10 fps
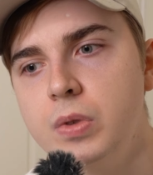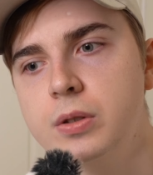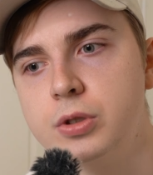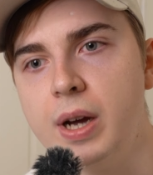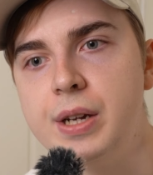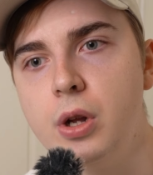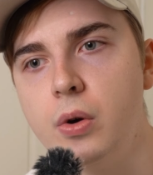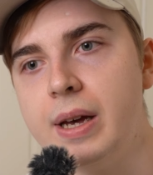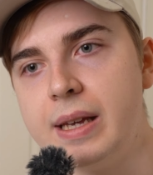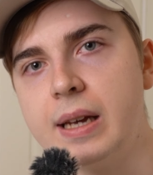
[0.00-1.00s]
So I
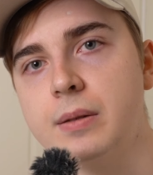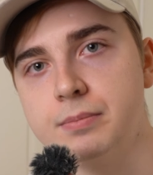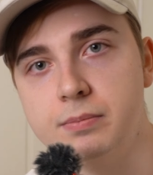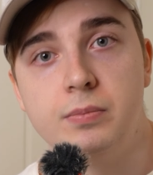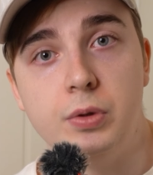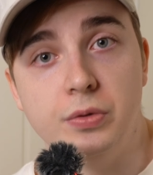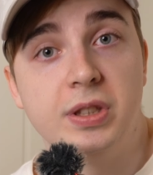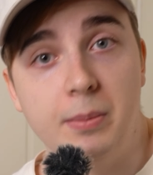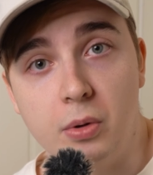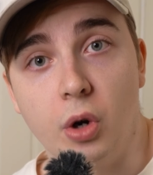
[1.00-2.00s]
know I can do
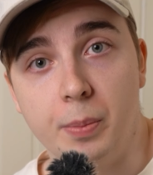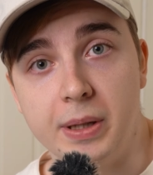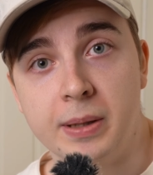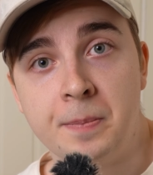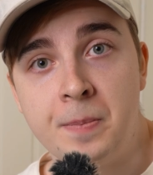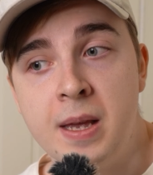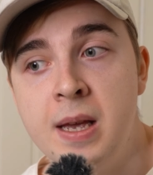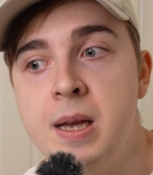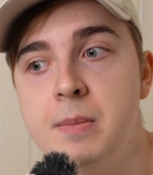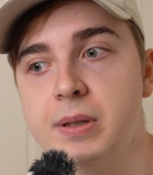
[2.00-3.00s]
some cropping.
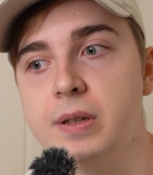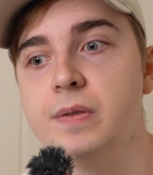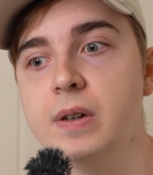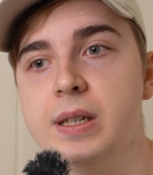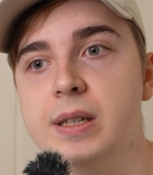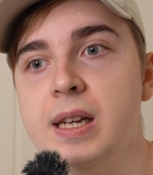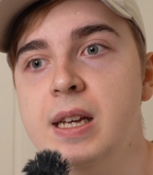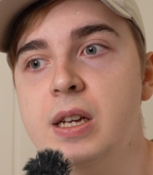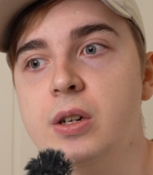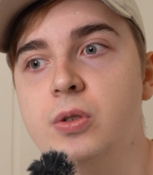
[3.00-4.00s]
But if I
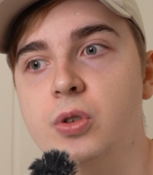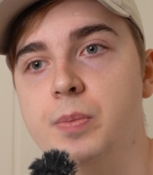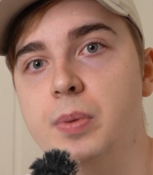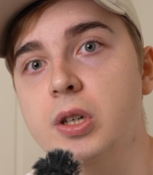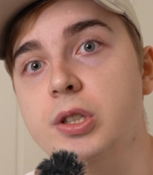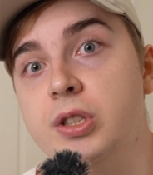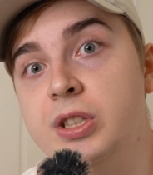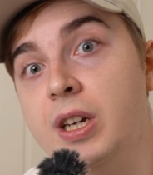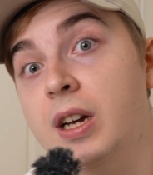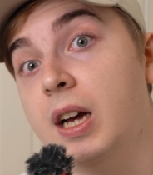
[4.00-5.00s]
crop a
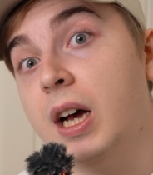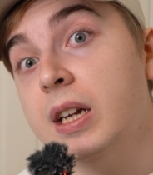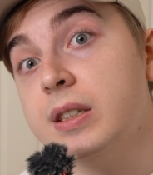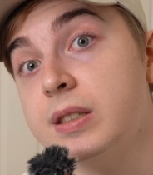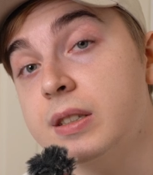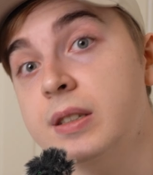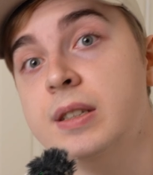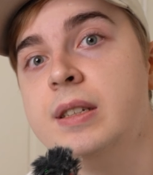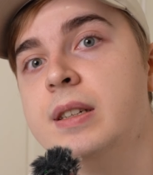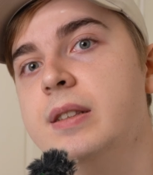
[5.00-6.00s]
ton,
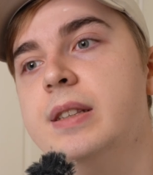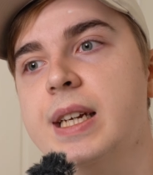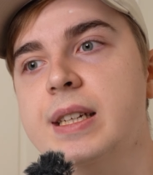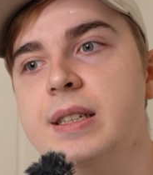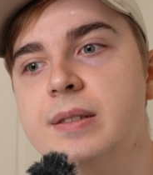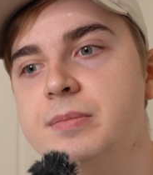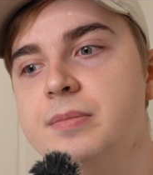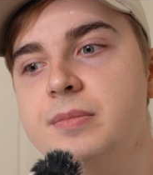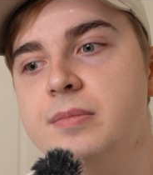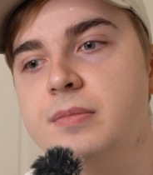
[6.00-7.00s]
then
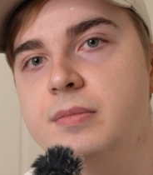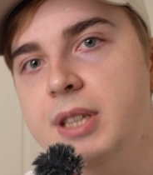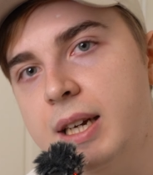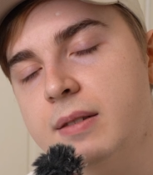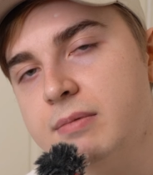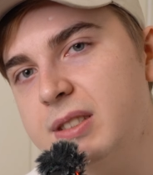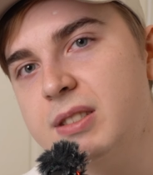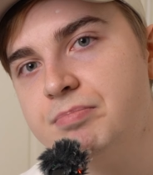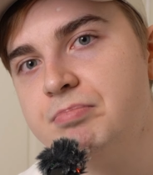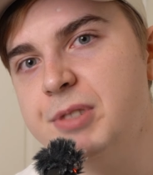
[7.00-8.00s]
yeah,
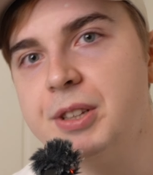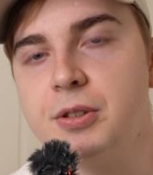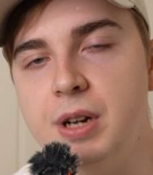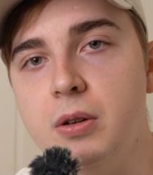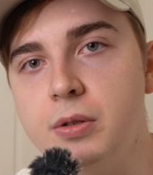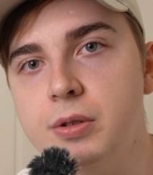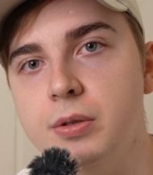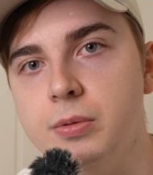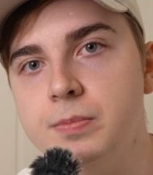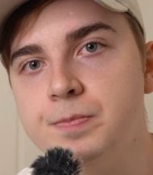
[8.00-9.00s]
it's not gonna look
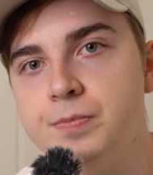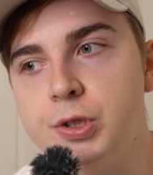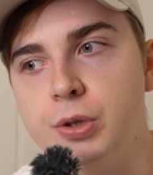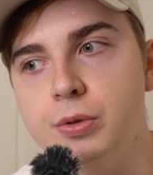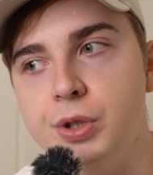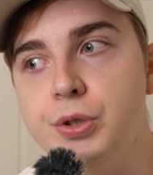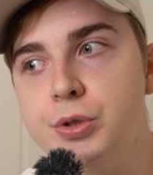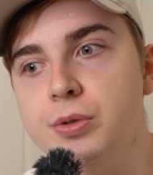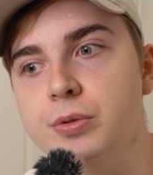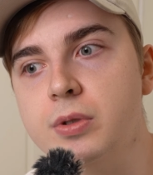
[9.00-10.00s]
good. So you
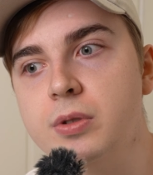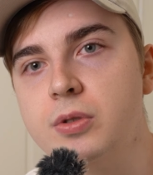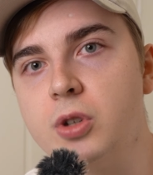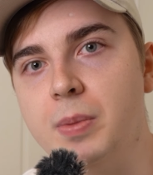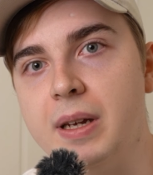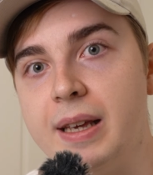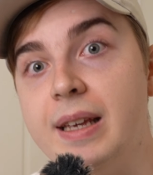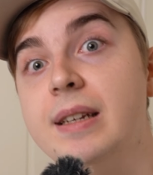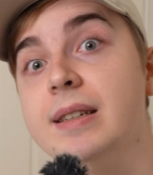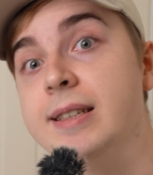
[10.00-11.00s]
shouldn't crop like
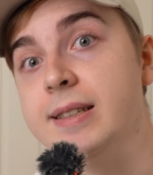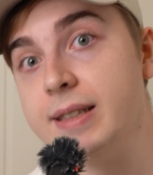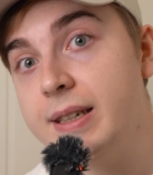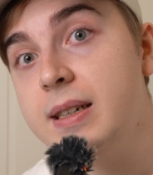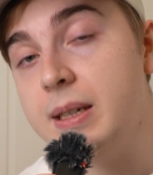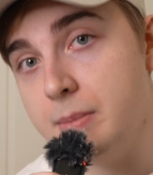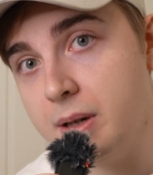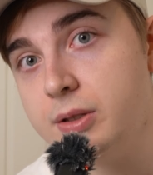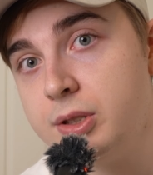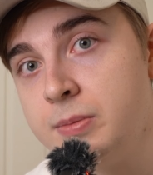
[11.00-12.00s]
insanely
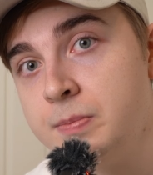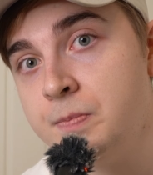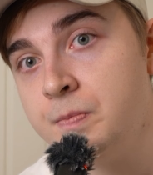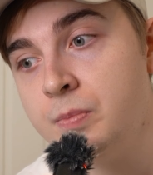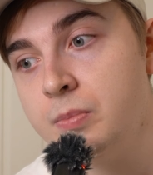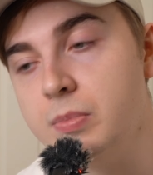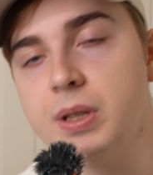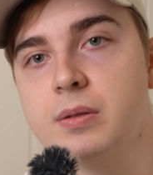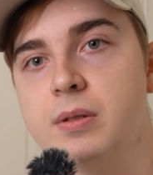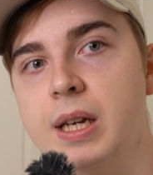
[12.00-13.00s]
much.
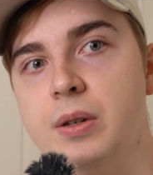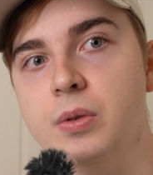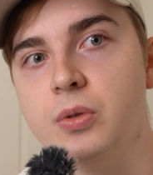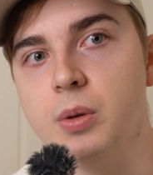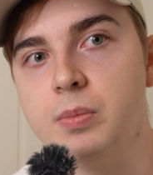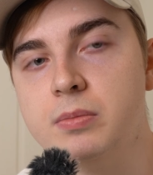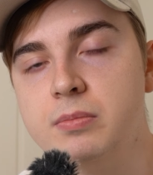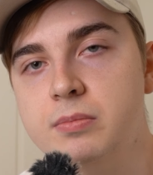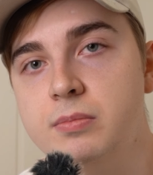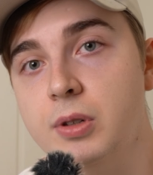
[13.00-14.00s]
But can you crop
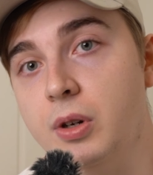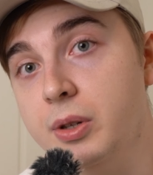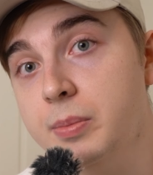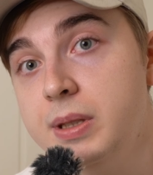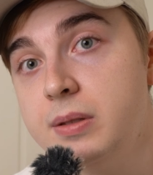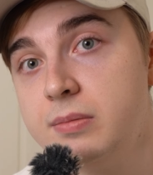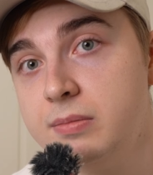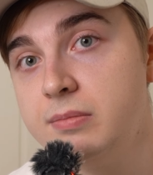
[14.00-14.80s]
a little bit?